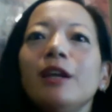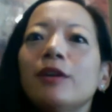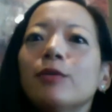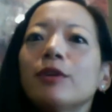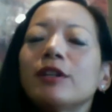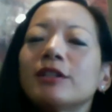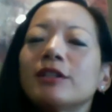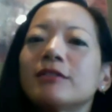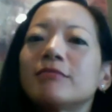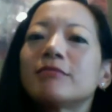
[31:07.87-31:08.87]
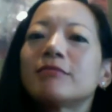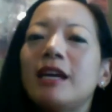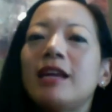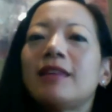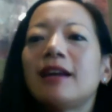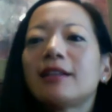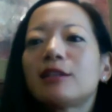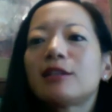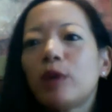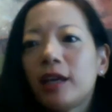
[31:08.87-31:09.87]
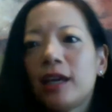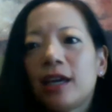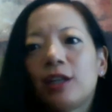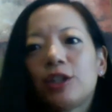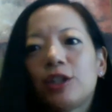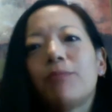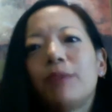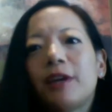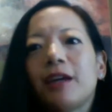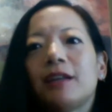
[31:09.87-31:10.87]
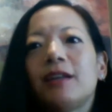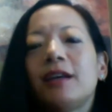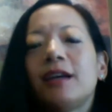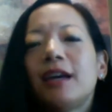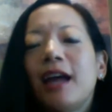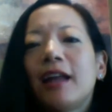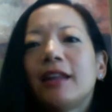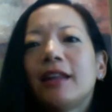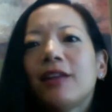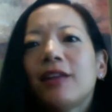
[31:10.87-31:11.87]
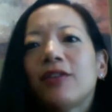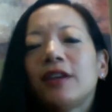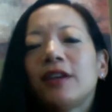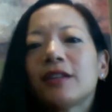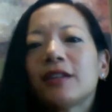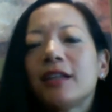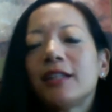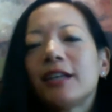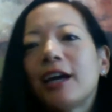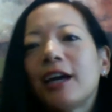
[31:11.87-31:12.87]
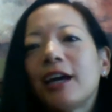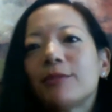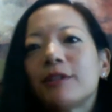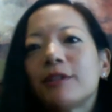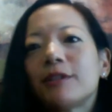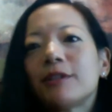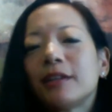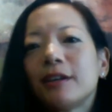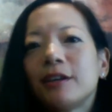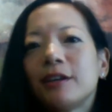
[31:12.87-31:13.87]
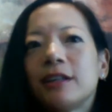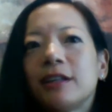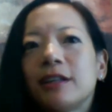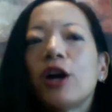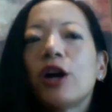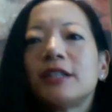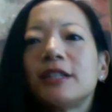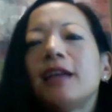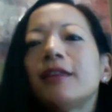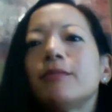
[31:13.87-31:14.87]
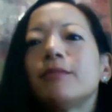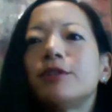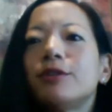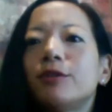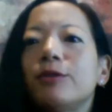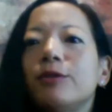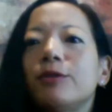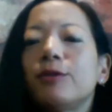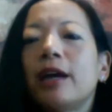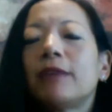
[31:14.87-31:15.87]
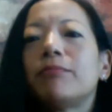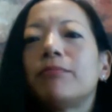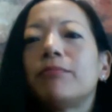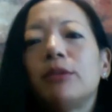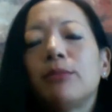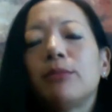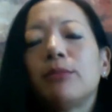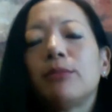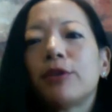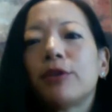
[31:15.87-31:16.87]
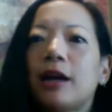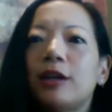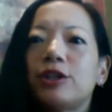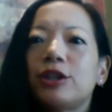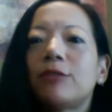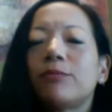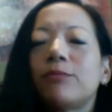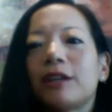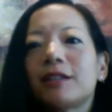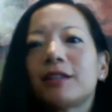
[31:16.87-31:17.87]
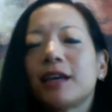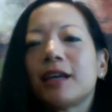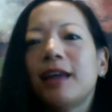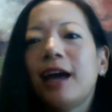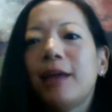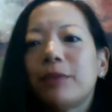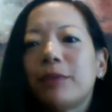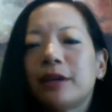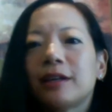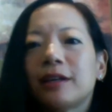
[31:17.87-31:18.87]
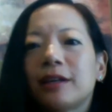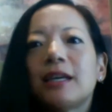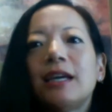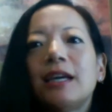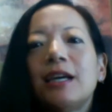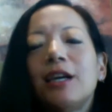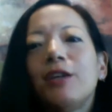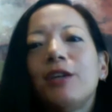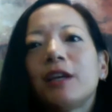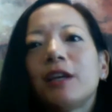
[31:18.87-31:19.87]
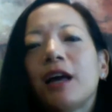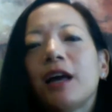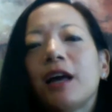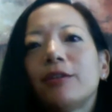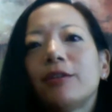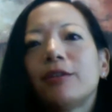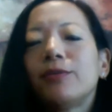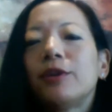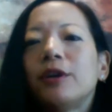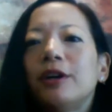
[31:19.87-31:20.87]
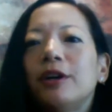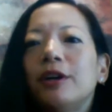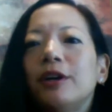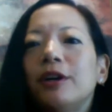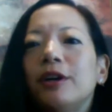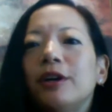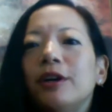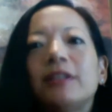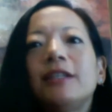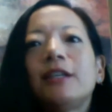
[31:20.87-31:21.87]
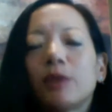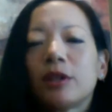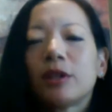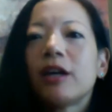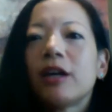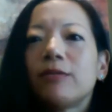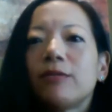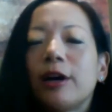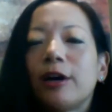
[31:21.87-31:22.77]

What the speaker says: really just need that swinging and jumping, and the other thing is a lot of times it's hard to take them to like Gymboree, My Gym, places like that because you get a lot of you just have to deal with a lot of